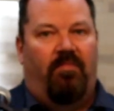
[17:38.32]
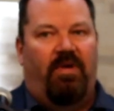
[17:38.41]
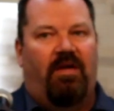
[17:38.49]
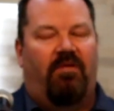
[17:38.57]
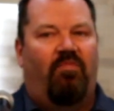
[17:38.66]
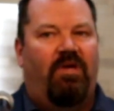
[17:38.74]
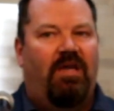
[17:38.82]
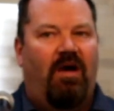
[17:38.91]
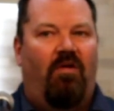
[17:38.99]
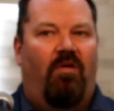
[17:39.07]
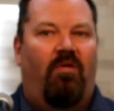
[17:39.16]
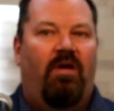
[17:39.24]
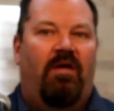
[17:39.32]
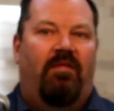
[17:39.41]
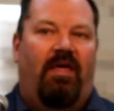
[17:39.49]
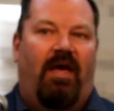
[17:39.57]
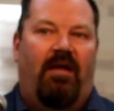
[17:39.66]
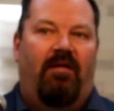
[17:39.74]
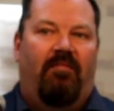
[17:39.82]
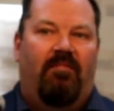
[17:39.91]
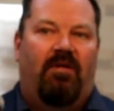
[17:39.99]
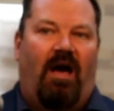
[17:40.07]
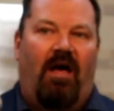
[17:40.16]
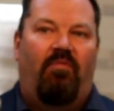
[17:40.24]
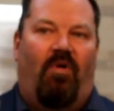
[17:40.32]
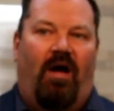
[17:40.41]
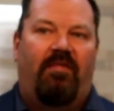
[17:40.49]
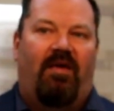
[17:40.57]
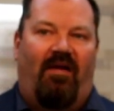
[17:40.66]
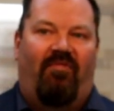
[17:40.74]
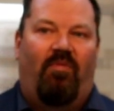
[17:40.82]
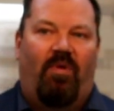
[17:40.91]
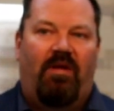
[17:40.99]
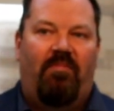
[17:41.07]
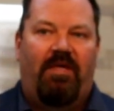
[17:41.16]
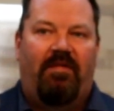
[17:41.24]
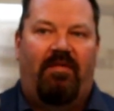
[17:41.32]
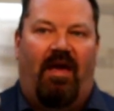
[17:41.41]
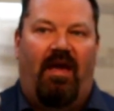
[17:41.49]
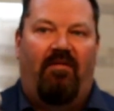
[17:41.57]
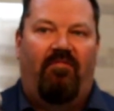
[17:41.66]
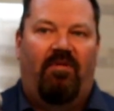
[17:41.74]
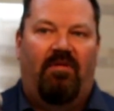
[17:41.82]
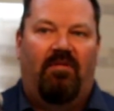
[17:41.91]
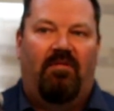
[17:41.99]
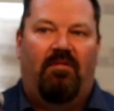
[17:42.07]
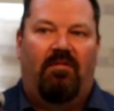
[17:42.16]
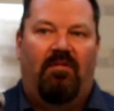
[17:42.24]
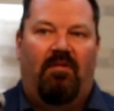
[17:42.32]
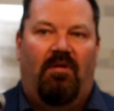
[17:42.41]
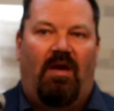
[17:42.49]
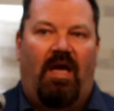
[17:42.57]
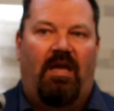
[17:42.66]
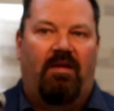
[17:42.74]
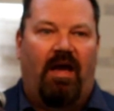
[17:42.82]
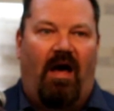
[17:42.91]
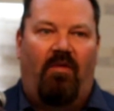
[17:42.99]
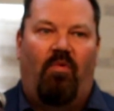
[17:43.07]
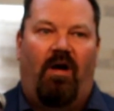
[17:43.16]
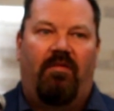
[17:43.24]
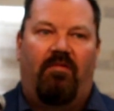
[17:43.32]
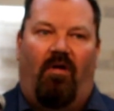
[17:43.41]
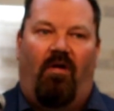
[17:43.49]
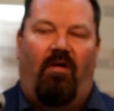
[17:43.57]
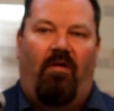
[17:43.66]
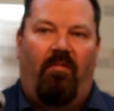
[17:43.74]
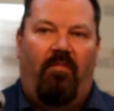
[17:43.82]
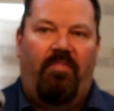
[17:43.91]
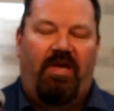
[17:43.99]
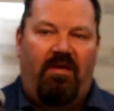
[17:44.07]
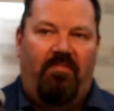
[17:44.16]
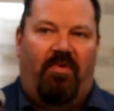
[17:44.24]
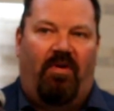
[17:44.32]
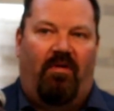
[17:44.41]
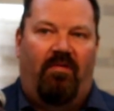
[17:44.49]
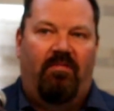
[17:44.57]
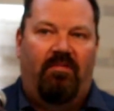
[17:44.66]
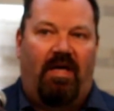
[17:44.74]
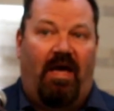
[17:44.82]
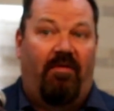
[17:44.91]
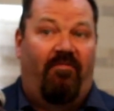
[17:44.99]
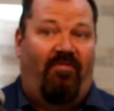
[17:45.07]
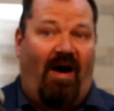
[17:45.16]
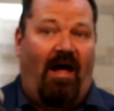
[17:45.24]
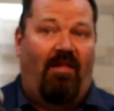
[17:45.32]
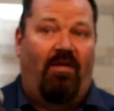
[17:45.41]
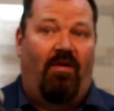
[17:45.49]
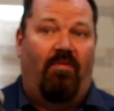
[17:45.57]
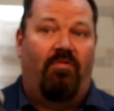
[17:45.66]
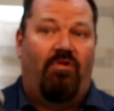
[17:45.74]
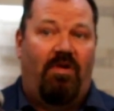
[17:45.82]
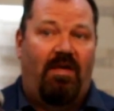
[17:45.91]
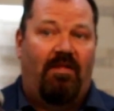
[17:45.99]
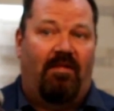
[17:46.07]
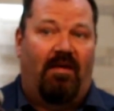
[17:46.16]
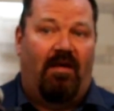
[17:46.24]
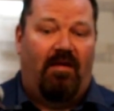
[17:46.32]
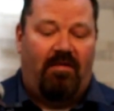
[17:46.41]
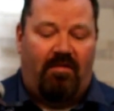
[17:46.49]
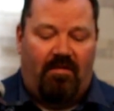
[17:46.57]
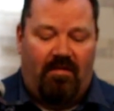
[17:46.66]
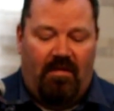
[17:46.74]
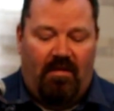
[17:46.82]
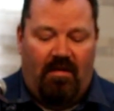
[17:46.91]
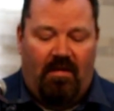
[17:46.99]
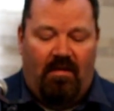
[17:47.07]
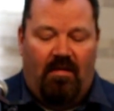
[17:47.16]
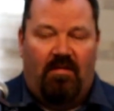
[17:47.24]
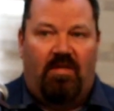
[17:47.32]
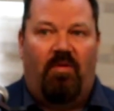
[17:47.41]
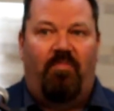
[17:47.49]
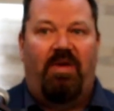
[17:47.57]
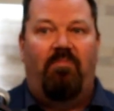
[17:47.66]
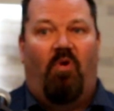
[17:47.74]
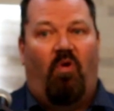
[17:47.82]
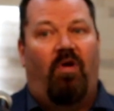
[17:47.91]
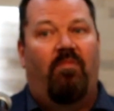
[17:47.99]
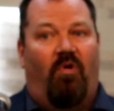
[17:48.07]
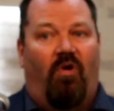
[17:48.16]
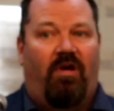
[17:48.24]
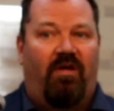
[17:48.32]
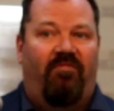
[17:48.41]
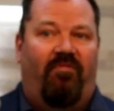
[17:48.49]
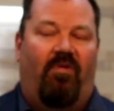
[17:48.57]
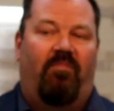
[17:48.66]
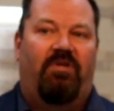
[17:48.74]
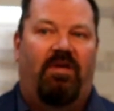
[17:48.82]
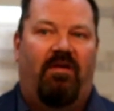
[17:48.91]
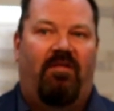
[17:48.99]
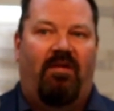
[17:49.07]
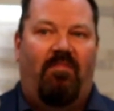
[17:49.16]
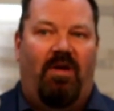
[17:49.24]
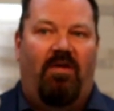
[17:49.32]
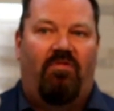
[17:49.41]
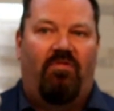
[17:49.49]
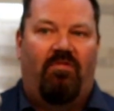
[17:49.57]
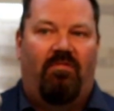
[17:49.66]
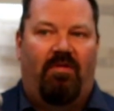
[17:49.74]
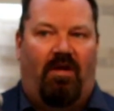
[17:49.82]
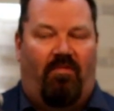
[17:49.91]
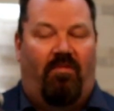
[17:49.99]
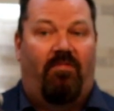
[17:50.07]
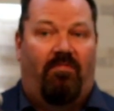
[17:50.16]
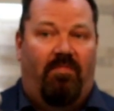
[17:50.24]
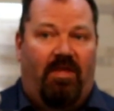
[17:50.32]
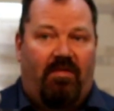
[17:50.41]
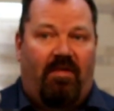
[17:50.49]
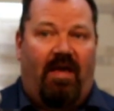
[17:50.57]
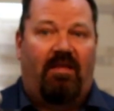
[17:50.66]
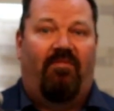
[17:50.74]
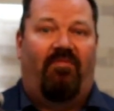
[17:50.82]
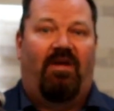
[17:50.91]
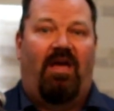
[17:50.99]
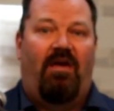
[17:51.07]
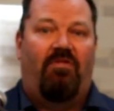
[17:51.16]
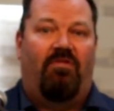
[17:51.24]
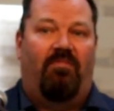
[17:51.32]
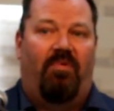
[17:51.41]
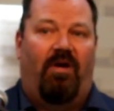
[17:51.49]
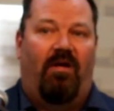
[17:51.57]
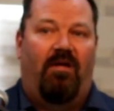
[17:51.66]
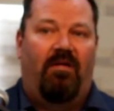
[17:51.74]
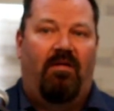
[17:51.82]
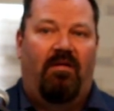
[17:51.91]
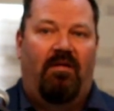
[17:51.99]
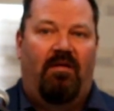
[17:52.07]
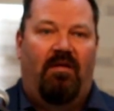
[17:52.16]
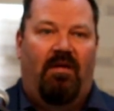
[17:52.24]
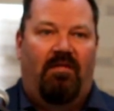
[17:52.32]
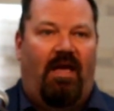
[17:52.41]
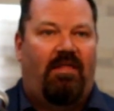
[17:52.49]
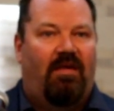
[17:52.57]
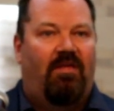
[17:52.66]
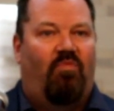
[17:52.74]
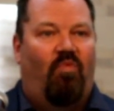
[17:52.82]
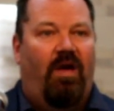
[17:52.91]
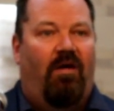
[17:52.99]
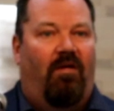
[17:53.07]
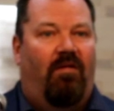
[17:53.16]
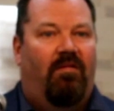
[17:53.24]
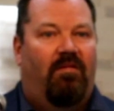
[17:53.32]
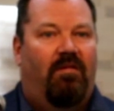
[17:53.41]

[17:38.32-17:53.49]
because we know that God wants everyone to be saved and God wants all people that follow Jesus to be more and more conformed to his image. In other words, the sanctification part. That's his will.